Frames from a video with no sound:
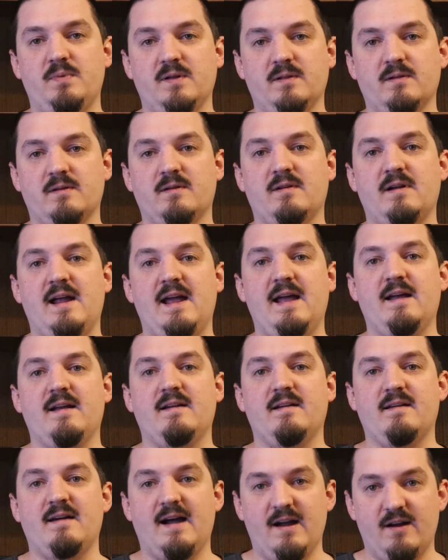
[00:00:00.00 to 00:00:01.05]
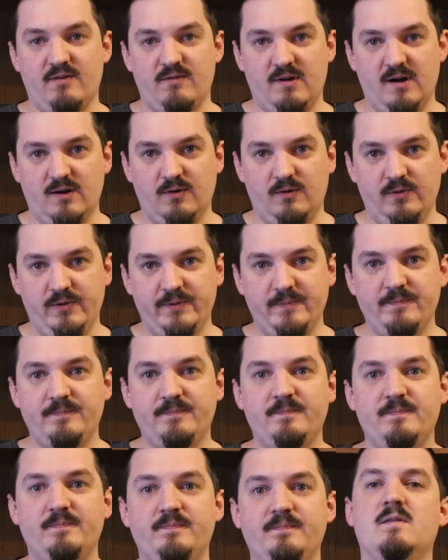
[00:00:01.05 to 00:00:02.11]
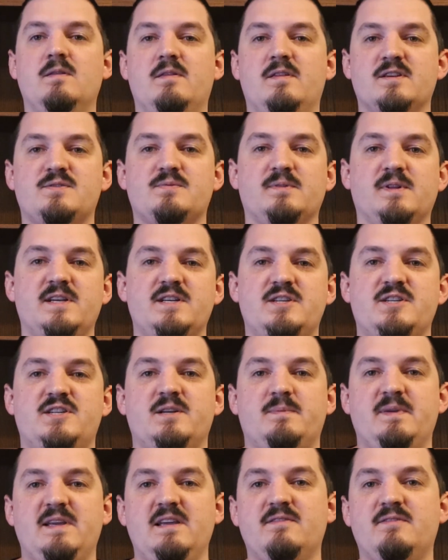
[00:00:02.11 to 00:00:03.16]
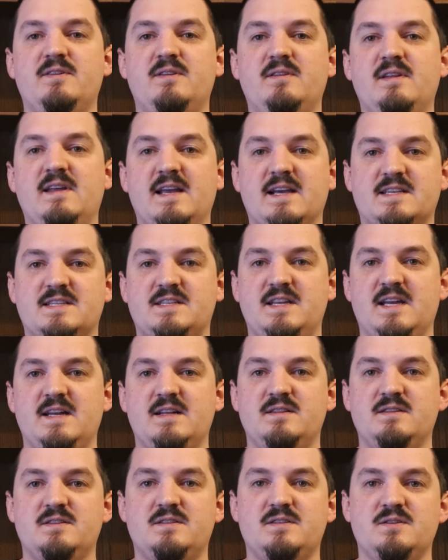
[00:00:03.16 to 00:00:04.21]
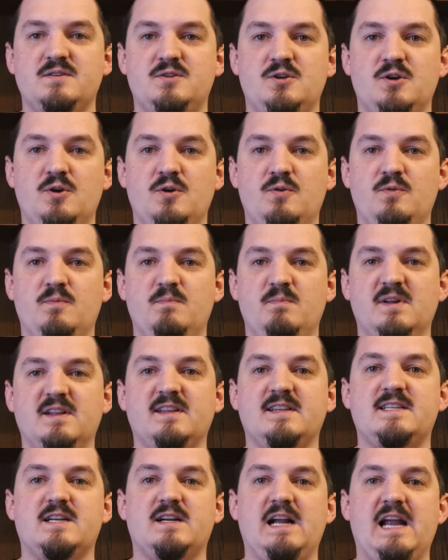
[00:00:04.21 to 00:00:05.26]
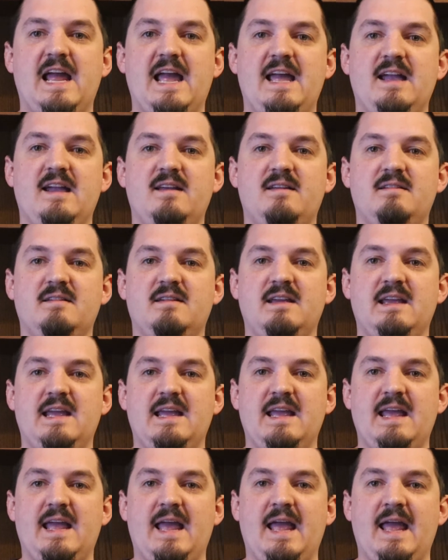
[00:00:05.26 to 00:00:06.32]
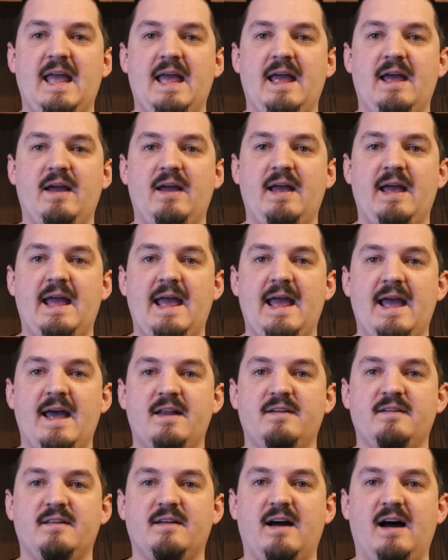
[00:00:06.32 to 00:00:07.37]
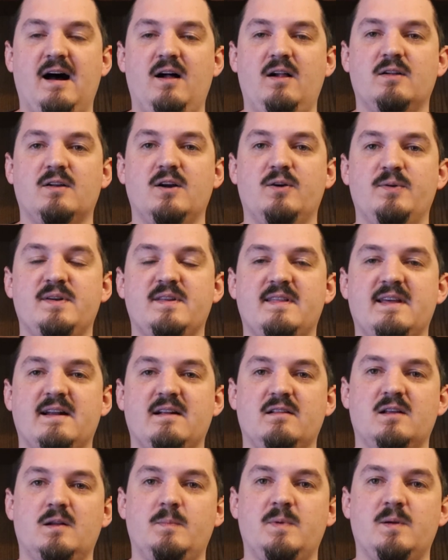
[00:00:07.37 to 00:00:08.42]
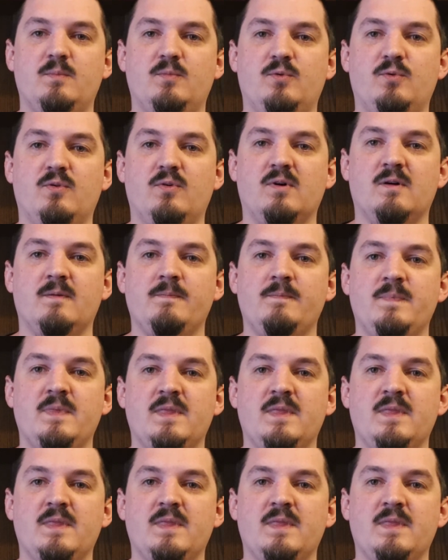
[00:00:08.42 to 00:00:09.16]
Pillar and Ironrock Hold. This relationship even extends to military aid, and I'll go into that a little bit more